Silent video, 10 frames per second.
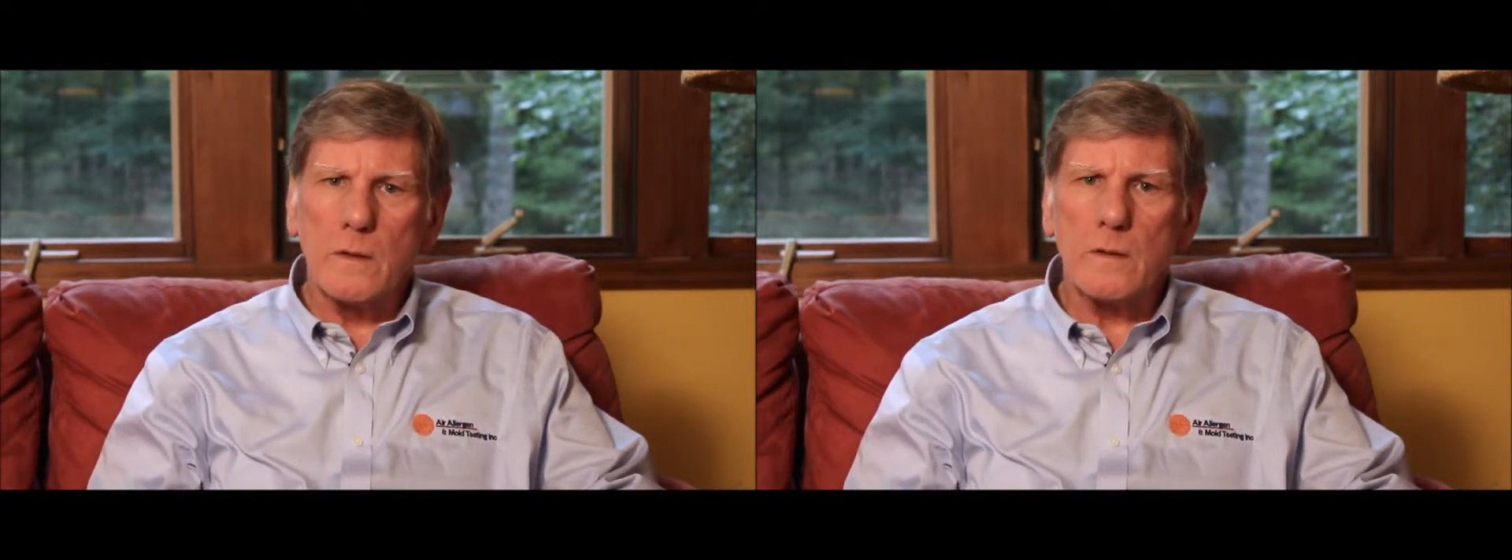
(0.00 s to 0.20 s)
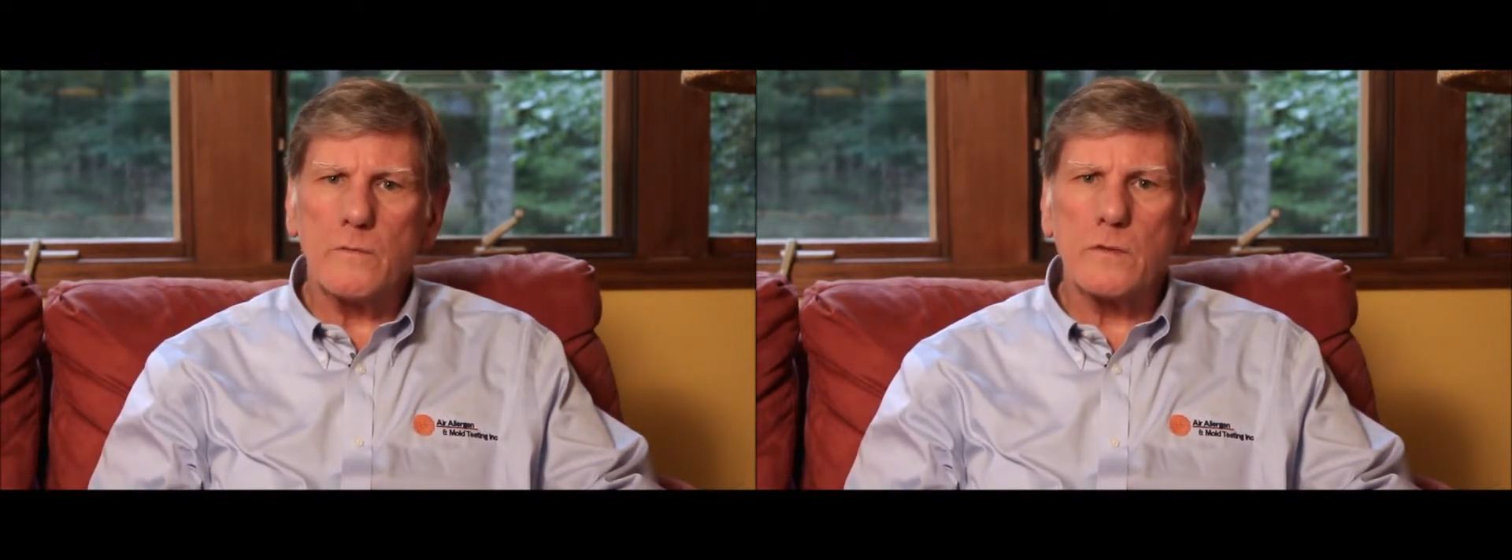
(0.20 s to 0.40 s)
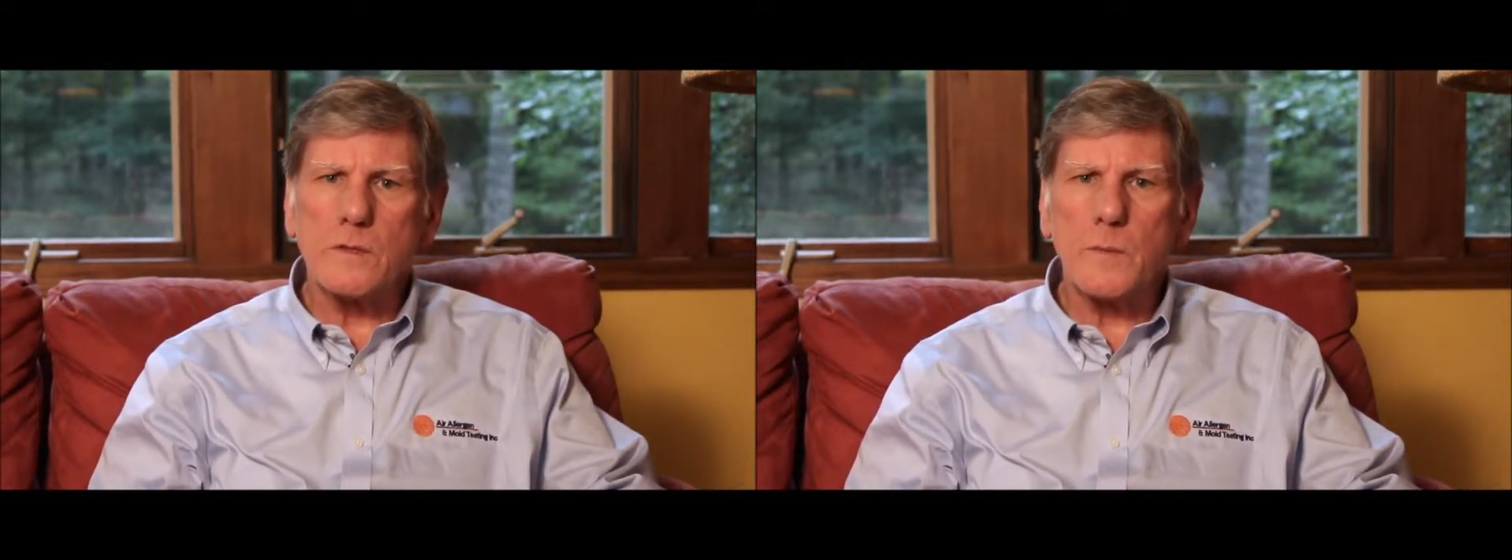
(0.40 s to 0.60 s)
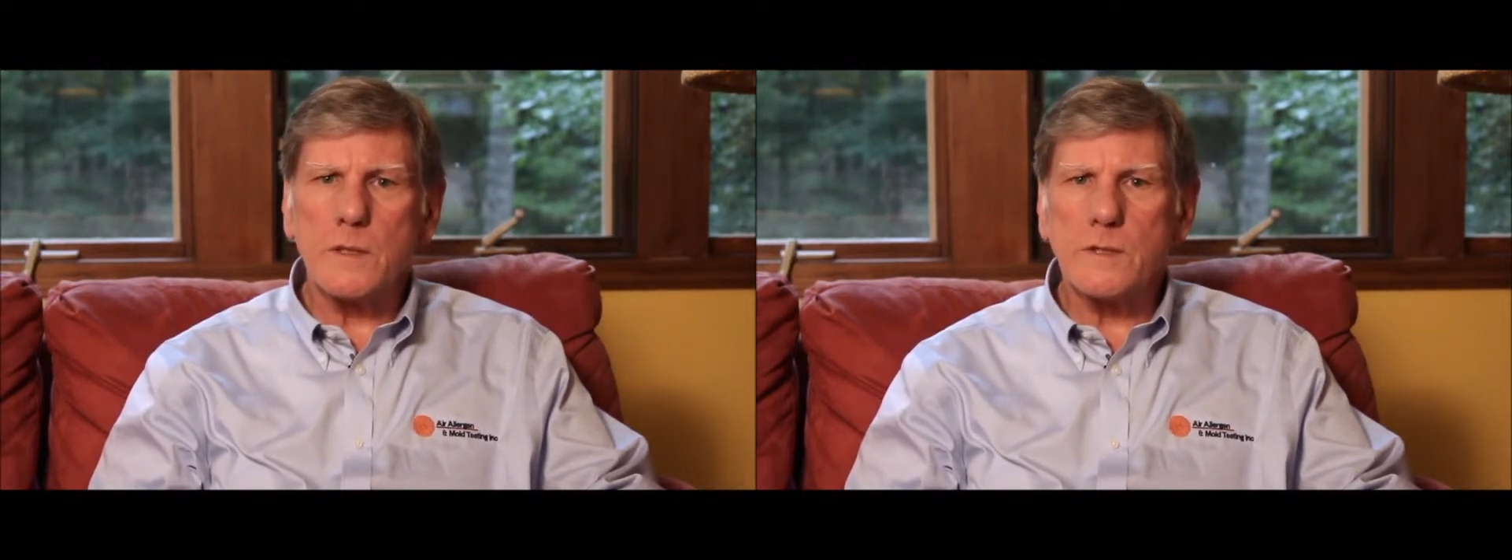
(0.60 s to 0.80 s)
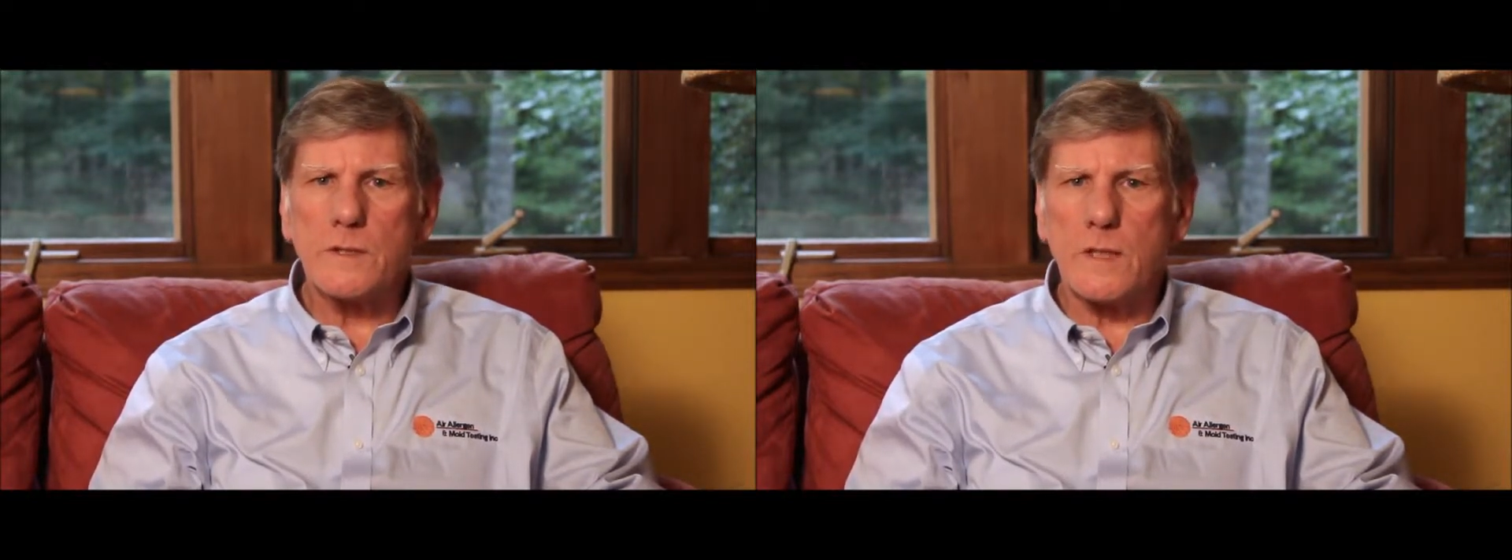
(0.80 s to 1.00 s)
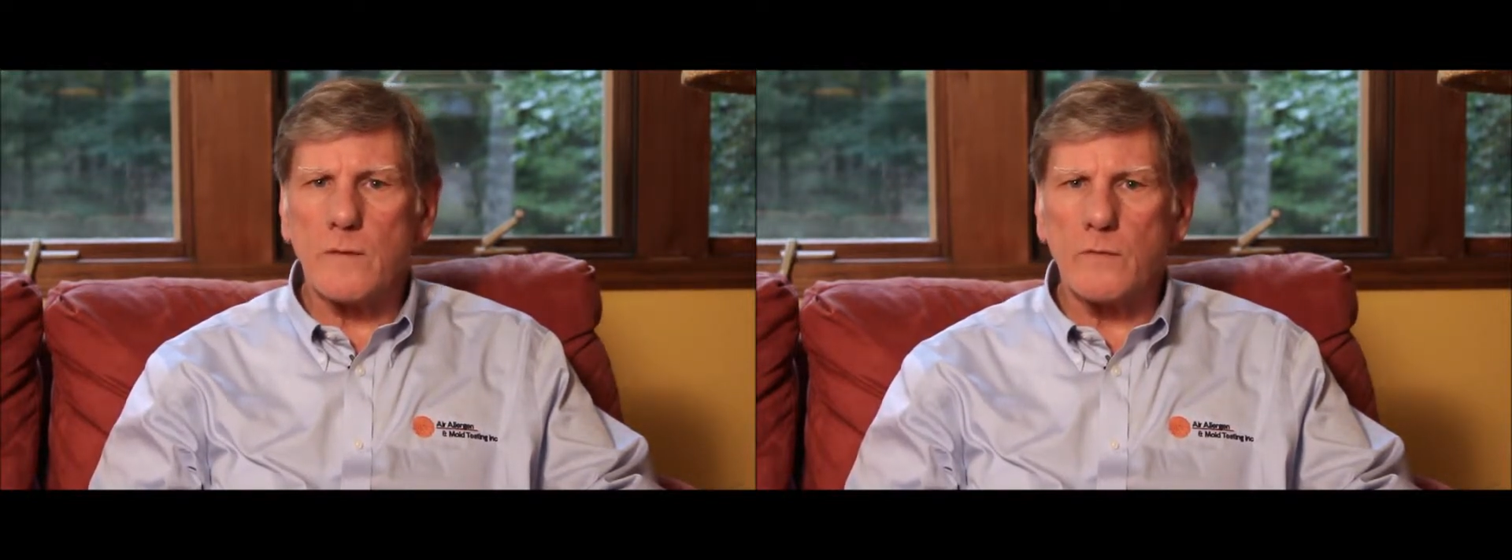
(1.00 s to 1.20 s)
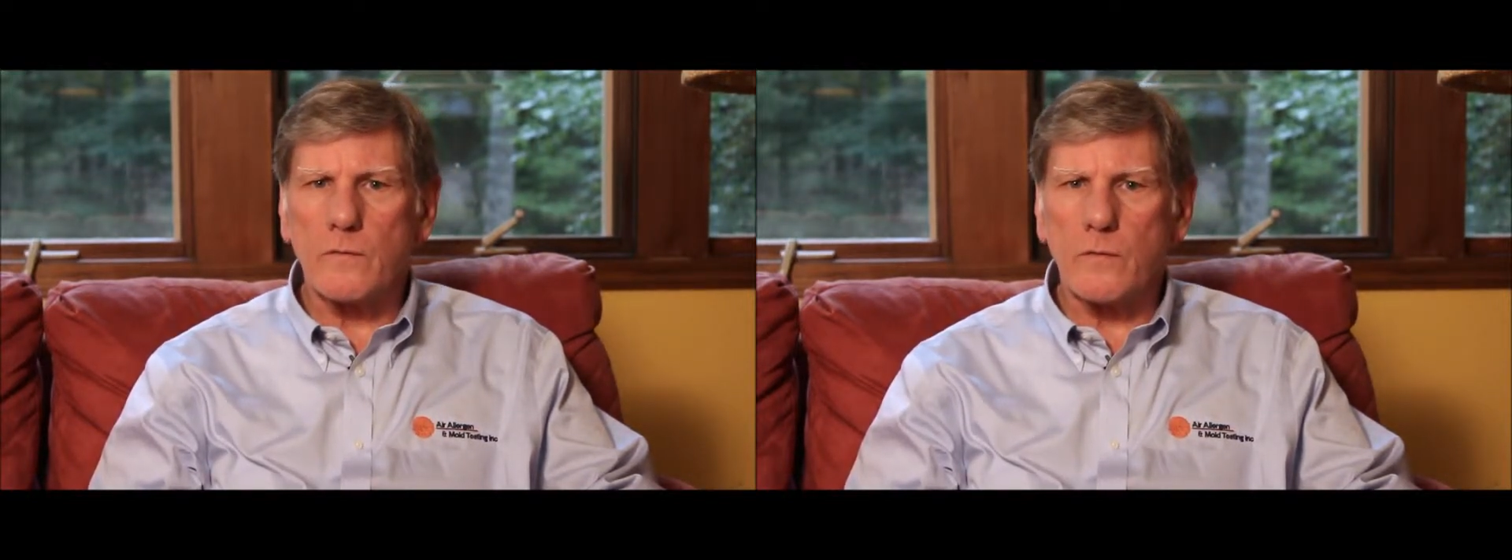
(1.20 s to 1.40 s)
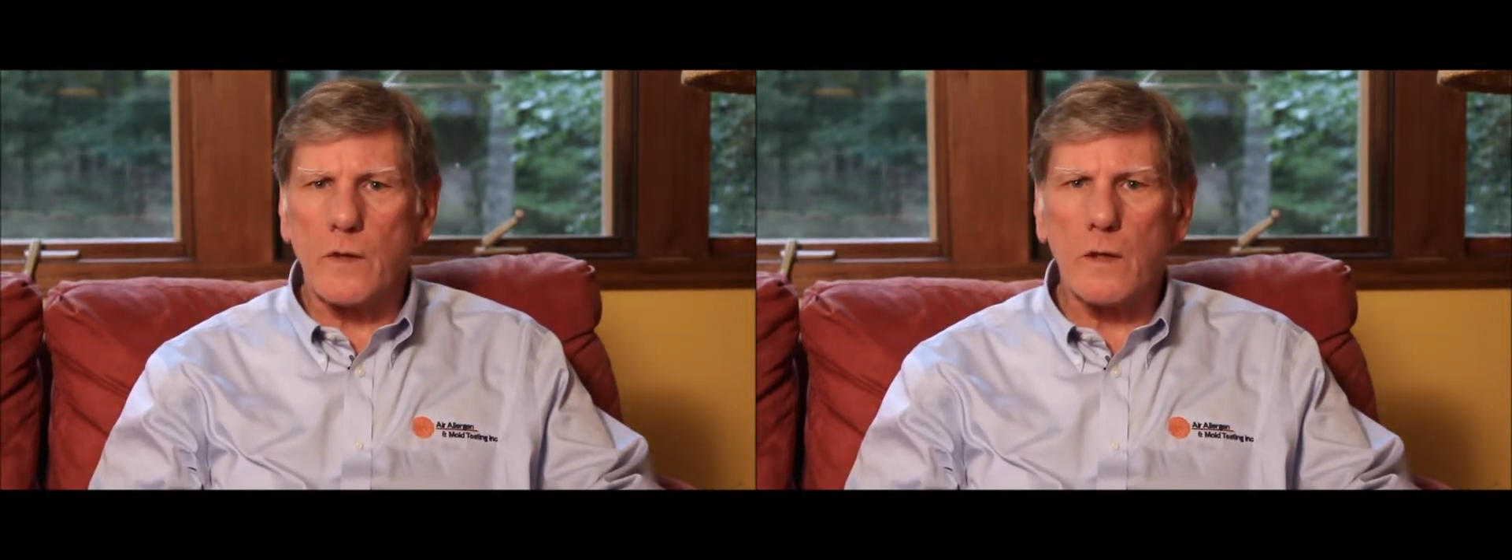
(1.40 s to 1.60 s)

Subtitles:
Different species have different